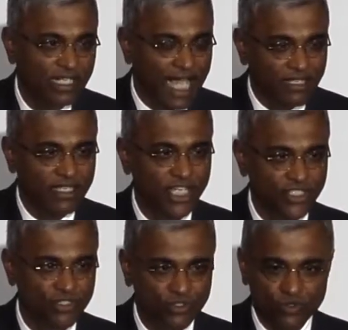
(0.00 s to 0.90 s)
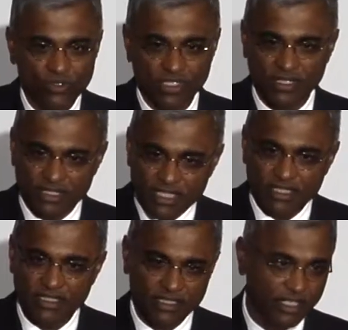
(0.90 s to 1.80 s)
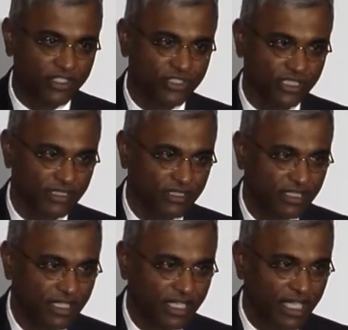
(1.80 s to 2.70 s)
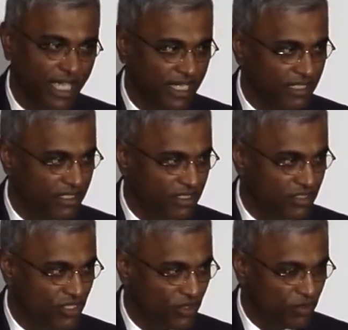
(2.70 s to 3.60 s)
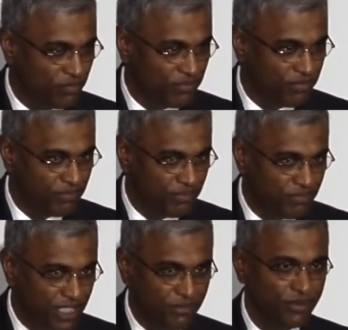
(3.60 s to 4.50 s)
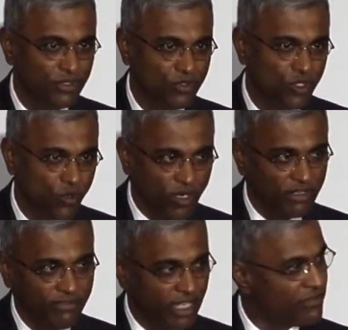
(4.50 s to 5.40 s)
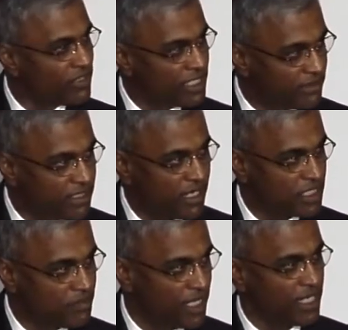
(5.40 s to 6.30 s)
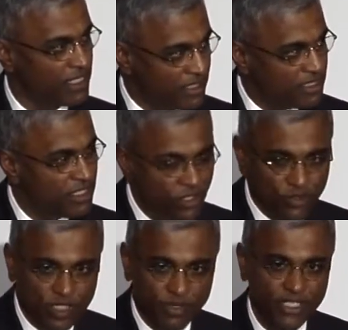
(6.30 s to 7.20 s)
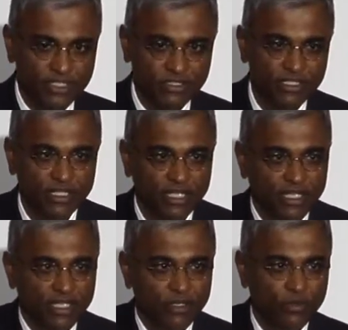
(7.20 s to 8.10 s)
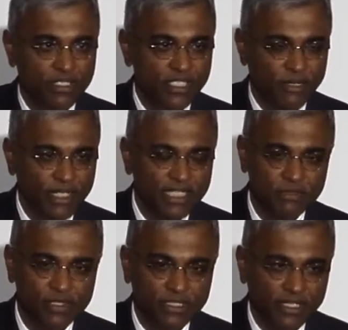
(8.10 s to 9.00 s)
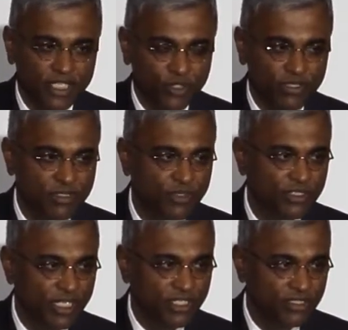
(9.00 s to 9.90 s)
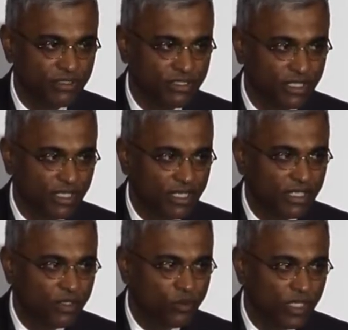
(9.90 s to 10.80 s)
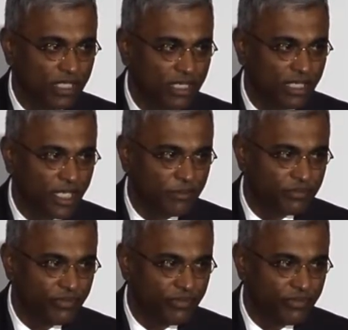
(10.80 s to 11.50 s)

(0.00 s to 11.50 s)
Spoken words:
allocation rules are written in the country. And so people who qualify for a liver transplant, and this includes patients with some atypical HUS mutations, will